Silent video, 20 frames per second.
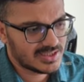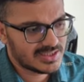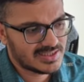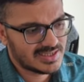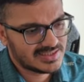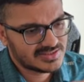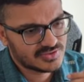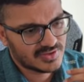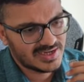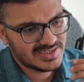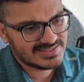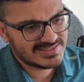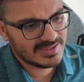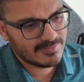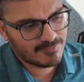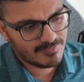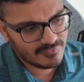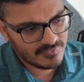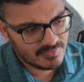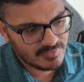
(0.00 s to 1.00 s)
So let's say
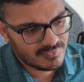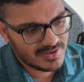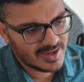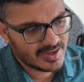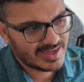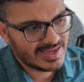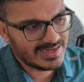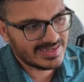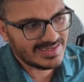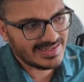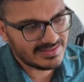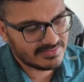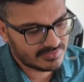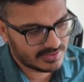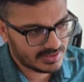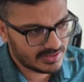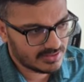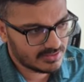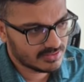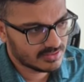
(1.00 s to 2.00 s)
we play king
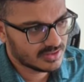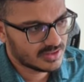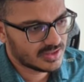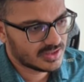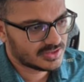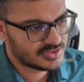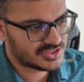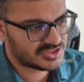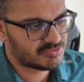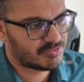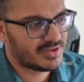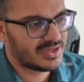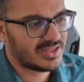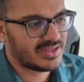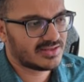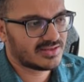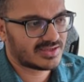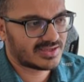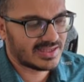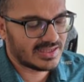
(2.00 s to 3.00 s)
d3, just bringing
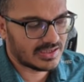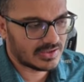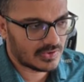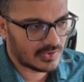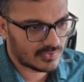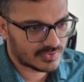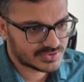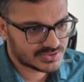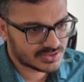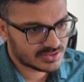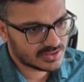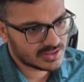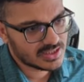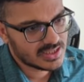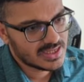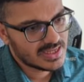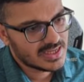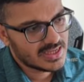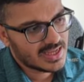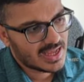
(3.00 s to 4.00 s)
the king closer,
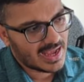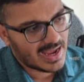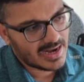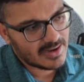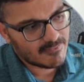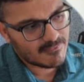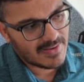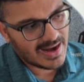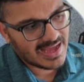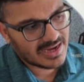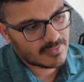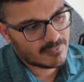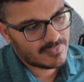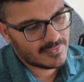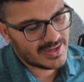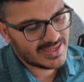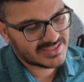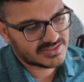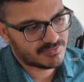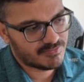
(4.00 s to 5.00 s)
and black
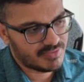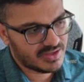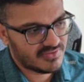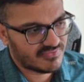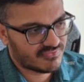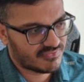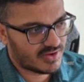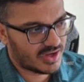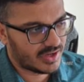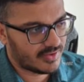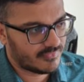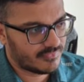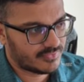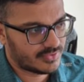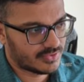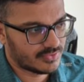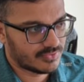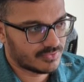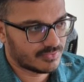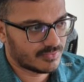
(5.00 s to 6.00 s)
plays b5
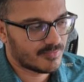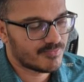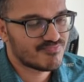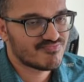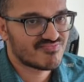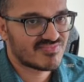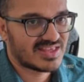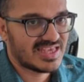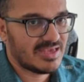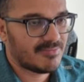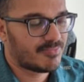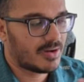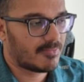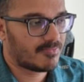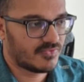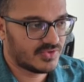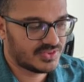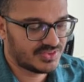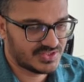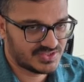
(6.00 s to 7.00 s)
to keep up
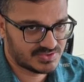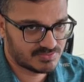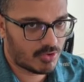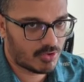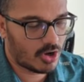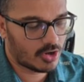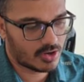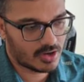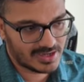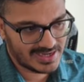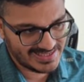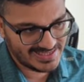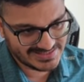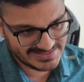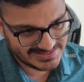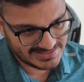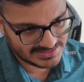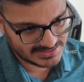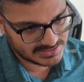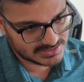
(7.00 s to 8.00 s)
with this pawn on
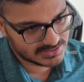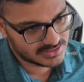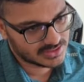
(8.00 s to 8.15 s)
a6.